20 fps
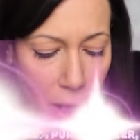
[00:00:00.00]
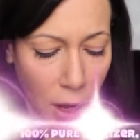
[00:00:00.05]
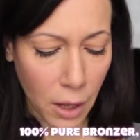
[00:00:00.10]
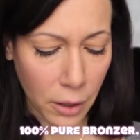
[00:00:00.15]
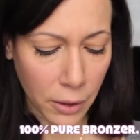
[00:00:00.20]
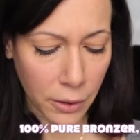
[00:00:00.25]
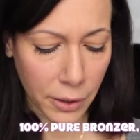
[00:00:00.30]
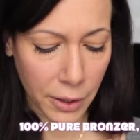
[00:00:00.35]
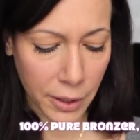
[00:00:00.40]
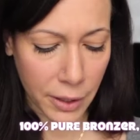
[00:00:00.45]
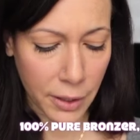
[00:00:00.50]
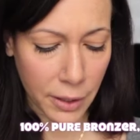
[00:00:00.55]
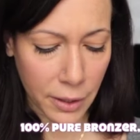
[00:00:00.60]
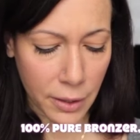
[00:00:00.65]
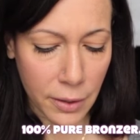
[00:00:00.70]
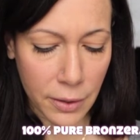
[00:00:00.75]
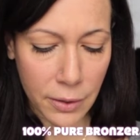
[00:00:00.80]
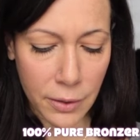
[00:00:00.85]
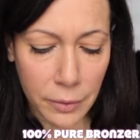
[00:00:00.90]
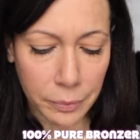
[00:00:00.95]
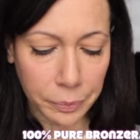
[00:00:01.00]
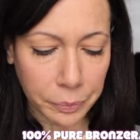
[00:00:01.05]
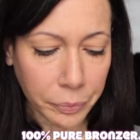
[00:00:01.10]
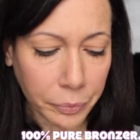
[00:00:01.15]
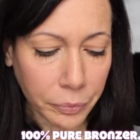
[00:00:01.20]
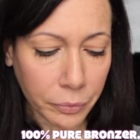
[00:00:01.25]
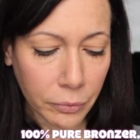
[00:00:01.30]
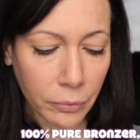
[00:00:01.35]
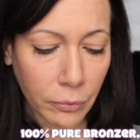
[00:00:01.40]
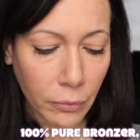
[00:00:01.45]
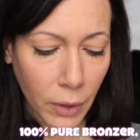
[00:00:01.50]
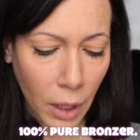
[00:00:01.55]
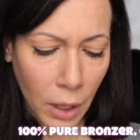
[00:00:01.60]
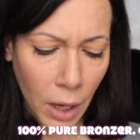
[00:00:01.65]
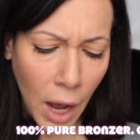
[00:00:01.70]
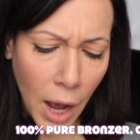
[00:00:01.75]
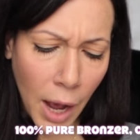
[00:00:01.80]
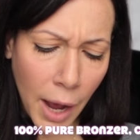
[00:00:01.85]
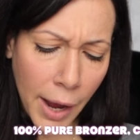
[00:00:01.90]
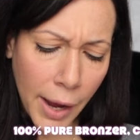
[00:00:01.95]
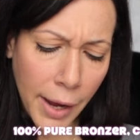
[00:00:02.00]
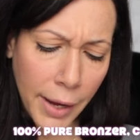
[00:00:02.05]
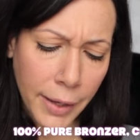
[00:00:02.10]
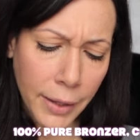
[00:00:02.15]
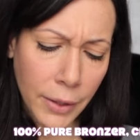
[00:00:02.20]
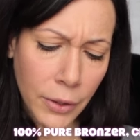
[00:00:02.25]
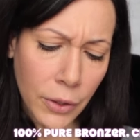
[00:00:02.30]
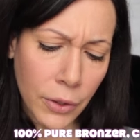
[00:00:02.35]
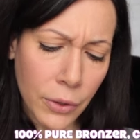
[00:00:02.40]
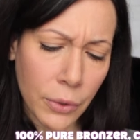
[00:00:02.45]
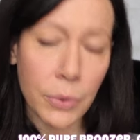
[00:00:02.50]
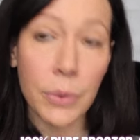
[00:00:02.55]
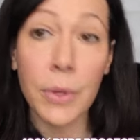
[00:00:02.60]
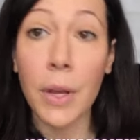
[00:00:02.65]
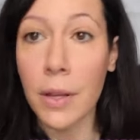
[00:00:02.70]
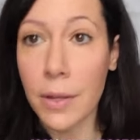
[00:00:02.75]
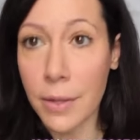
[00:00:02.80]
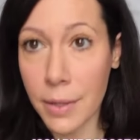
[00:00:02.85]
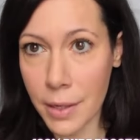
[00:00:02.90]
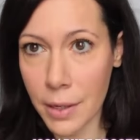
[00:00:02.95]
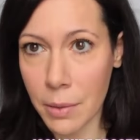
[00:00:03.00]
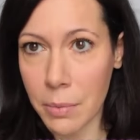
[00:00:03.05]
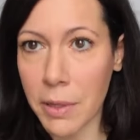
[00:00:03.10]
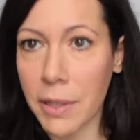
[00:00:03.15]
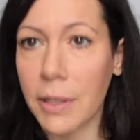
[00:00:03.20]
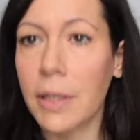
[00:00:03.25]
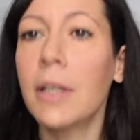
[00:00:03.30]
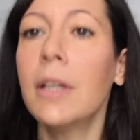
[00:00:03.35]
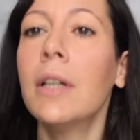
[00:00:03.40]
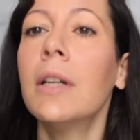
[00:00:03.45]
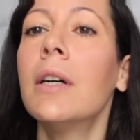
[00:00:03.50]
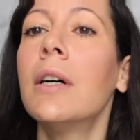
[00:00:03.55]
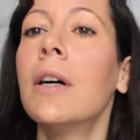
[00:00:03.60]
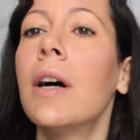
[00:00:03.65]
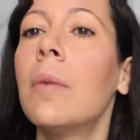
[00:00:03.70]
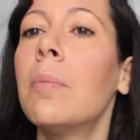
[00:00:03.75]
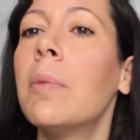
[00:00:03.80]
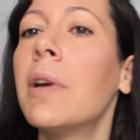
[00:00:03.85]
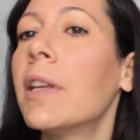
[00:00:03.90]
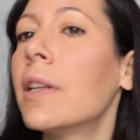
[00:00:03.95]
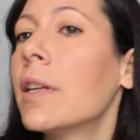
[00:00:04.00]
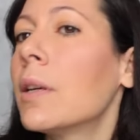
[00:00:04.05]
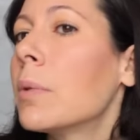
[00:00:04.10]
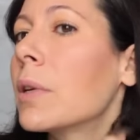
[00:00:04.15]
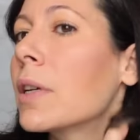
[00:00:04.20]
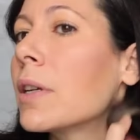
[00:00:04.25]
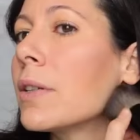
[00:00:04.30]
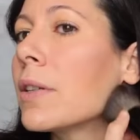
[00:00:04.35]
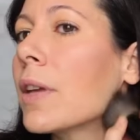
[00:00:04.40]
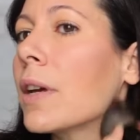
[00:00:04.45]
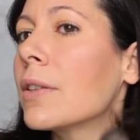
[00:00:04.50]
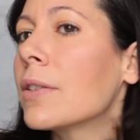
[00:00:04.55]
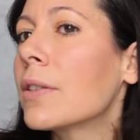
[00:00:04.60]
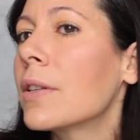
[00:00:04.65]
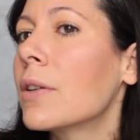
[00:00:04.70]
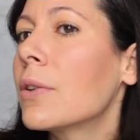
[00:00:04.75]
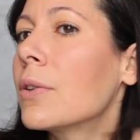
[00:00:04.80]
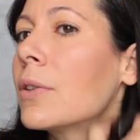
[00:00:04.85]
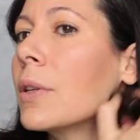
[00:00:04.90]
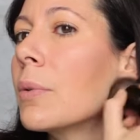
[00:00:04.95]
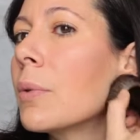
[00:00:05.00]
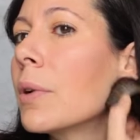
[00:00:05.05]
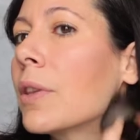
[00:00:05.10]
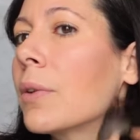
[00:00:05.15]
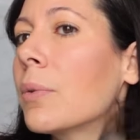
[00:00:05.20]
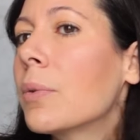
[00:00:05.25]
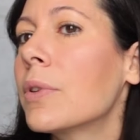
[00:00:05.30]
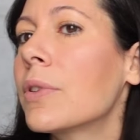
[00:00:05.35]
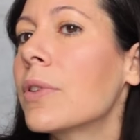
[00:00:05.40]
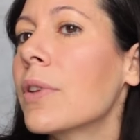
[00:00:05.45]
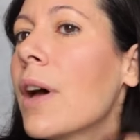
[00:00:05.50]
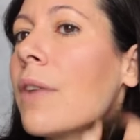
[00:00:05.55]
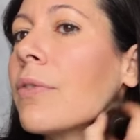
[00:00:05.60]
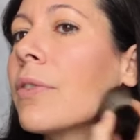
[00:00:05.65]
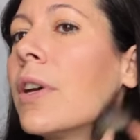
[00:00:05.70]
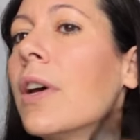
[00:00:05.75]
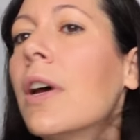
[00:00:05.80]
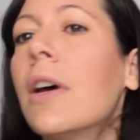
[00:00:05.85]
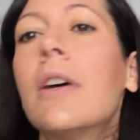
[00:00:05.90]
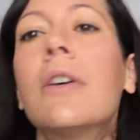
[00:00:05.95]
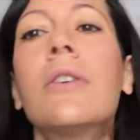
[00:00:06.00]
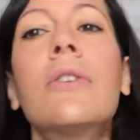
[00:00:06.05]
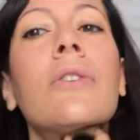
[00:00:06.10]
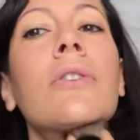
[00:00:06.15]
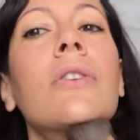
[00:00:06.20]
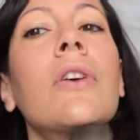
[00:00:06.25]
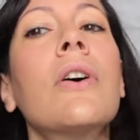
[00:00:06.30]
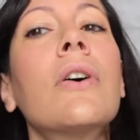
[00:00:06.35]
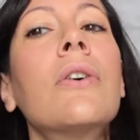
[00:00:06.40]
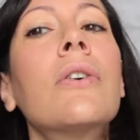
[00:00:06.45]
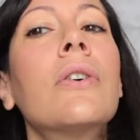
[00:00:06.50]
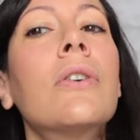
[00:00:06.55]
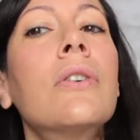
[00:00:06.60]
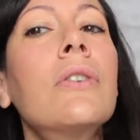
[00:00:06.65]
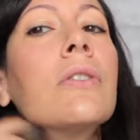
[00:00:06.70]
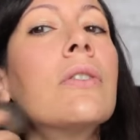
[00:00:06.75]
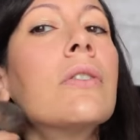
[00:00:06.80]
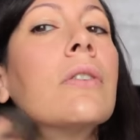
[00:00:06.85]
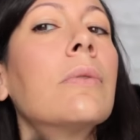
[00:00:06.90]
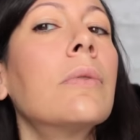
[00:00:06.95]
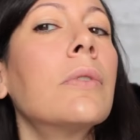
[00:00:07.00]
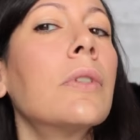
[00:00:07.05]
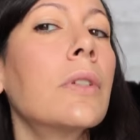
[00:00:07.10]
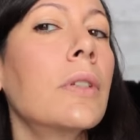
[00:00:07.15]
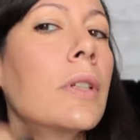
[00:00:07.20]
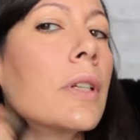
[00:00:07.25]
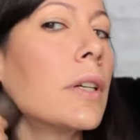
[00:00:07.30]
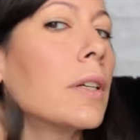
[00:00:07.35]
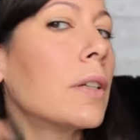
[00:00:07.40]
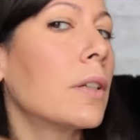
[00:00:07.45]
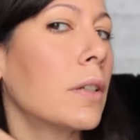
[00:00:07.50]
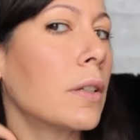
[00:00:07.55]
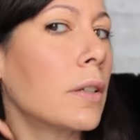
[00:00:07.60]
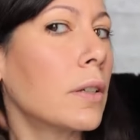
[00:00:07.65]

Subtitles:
color it is, I use cinnamon, mainly because that's the only one that was left. So I'm just gonna